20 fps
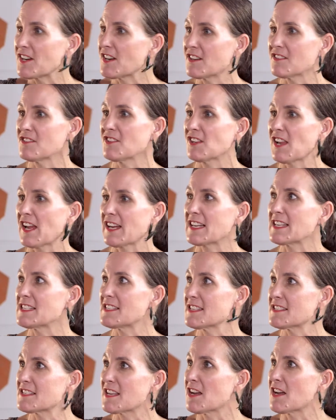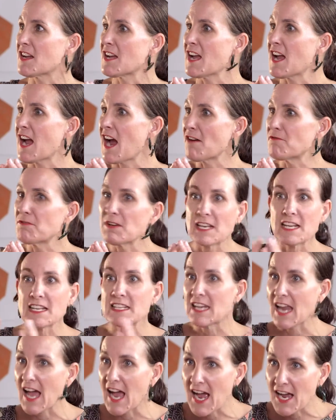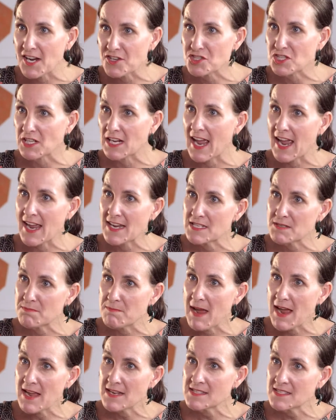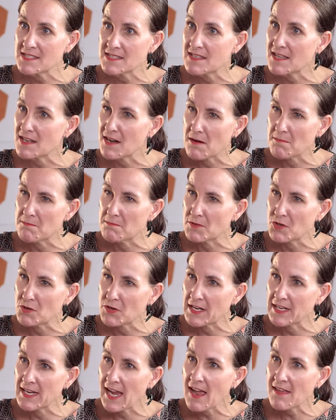at it and you're like, is this a really large land mass that I'm looking